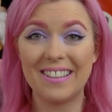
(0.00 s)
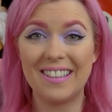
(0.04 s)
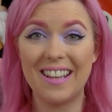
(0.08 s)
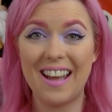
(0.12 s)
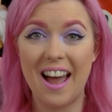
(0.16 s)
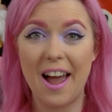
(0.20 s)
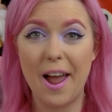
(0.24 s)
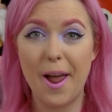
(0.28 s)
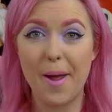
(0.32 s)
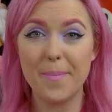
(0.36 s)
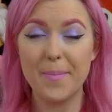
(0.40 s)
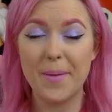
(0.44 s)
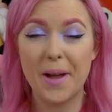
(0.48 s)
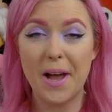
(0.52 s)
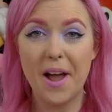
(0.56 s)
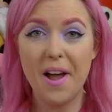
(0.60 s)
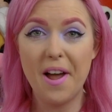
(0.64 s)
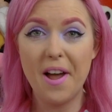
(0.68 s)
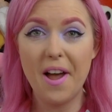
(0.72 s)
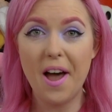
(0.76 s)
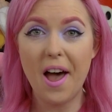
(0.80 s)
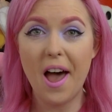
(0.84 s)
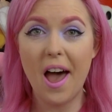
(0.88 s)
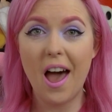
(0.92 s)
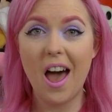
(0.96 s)
time.
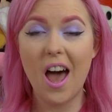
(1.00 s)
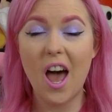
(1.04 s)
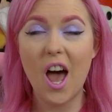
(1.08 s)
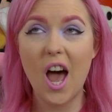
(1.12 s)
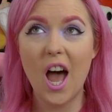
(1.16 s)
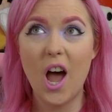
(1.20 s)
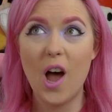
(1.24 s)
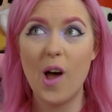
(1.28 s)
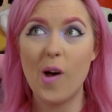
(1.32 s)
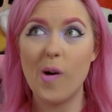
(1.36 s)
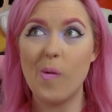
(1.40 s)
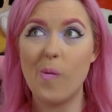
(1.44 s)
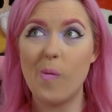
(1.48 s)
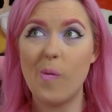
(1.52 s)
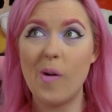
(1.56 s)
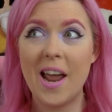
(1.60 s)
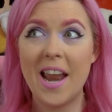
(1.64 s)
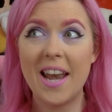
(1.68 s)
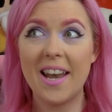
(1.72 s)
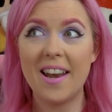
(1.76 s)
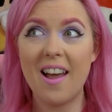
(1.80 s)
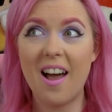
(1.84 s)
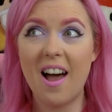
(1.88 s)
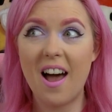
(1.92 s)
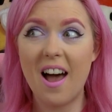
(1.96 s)

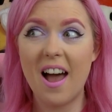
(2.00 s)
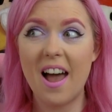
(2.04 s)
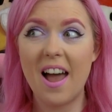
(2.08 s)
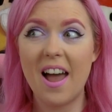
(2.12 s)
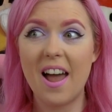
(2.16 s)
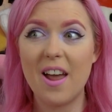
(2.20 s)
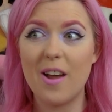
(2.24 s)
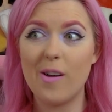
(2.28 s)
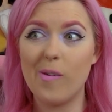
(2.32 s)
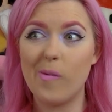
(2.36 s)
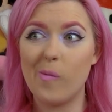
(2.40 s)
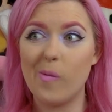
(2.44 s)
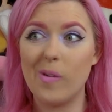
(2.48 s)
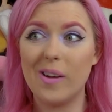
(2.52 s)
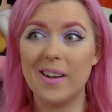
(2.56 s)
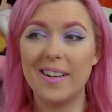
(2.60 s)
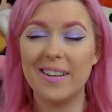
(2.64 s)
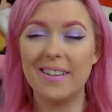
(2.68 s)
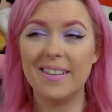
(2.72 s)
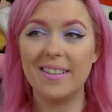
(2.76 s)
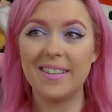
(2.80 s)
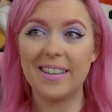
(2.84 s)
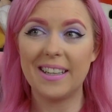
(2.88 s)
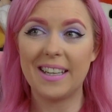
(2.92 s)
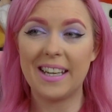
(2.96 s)
When I
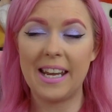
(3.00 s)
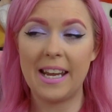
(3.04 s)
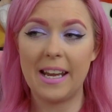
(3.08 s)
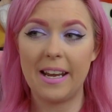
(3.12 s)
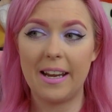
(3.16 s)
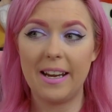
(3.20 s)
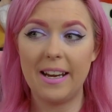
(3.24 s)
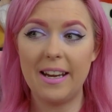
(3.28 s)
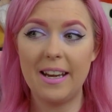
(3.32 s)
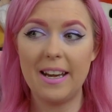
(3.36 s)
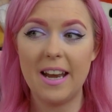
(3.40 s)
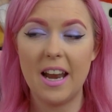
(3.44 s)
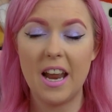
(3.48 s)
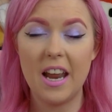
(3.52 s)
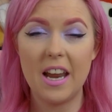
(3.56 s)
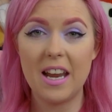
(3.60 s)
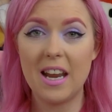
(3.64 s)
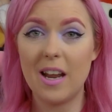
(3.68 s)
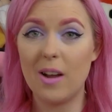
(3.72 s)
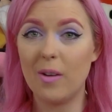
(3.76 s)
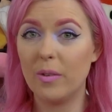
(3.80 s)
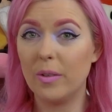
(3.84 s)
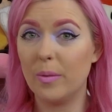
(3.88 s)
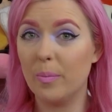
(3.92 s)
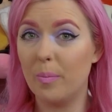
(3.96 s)
was a kid,
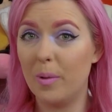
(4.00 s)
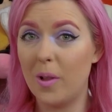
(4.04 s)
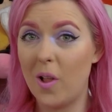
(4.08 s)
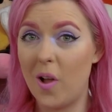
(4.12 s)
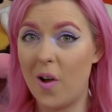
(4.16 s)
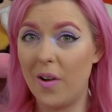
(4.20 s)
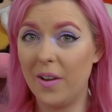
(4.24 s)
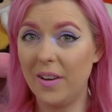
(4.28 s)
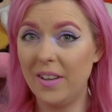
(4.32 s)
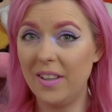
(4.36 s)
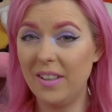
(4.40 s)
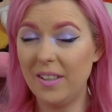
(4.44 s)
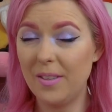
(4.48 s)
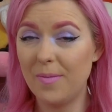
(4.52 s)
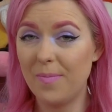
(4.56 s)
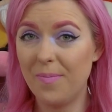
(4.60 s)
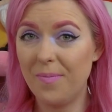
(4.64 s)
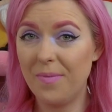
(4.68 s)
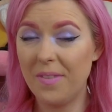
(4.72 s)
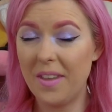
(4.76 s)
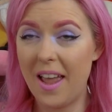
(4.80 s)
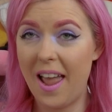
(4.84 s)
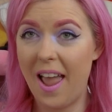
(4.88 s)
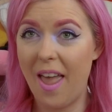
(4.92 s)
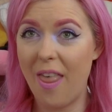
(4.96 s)
it was blonde,
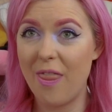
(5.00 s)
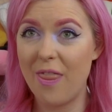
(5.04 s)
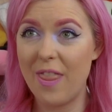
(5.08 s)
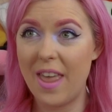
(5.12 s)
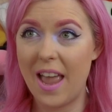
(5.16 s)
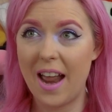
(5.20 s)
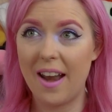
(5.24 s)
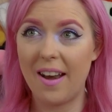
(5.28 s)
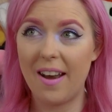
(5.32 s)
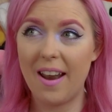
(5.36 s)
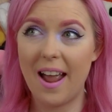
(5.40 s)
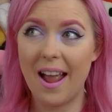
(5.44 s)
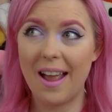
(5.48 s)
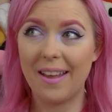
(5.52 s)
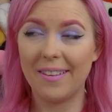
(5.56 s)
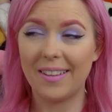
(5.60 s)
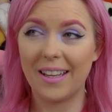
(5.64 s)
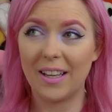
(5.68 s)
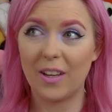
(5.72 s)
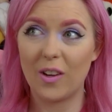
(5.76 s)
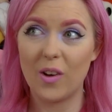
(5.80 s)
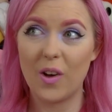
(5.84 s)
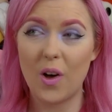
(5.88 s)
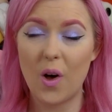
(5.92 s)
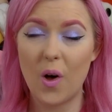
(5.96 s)
and then as
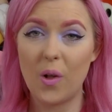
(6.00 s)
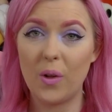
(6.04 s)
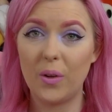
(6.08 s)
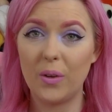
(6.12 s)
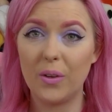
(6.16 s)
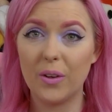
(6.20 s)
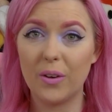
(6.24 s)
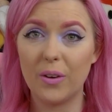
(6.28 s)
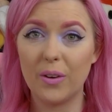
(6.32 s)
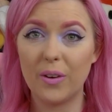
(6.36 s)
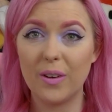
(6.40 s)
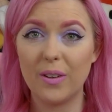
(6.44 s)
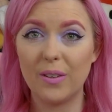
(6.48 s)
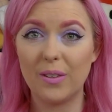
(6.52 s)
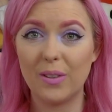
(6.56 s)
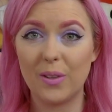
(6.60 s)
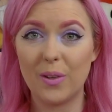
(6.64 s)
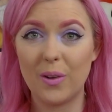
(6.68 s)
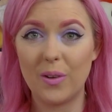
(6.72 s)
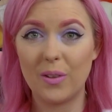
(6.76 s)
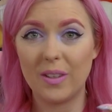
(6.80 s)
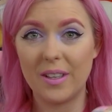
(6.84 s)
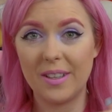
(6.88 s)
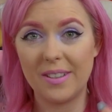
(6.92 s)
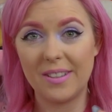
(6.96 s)
I got older, it
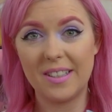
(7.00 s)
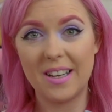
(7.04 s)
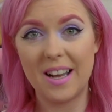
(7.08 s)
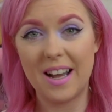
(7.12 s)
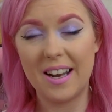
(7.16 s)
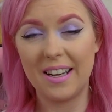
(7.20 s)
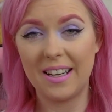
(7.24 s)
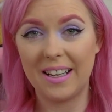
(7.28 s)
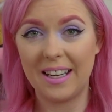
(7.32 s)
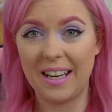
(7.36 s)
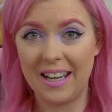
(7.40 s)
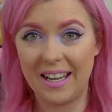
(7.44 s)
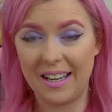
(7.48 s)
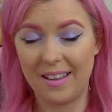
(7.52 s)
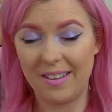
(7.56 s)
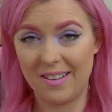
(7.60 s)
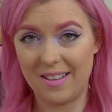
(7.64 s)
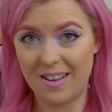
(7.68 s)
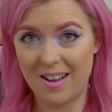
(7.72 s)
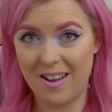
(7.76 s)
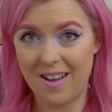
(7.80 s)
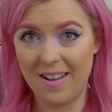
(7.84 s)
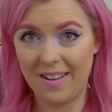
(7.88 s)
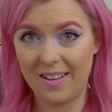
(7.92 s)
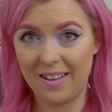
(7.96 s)
slowly started getting
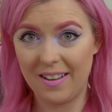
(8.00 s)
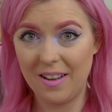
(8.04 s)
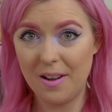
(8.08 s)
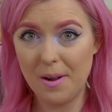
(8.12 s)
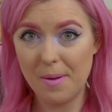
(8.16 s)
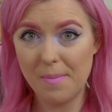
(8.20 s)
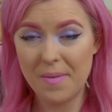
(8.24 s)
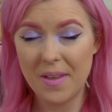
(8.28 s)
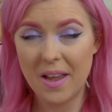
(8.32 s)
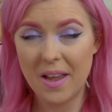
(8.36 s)
darker.